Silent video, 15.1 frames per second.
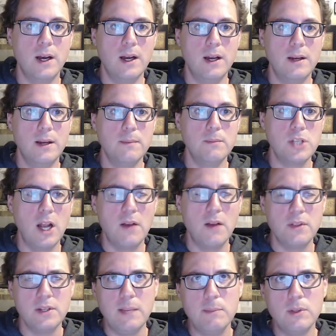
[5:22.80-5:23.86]
Shadow of the
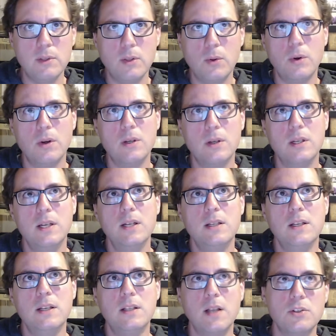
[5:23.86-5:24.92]
Demon Lord to
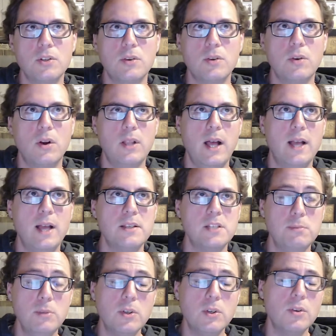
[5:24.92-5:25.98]
Dungeon Crawl Classics,
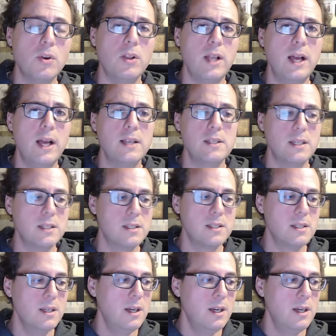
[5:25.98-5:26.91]
Mutant Crawl Classics.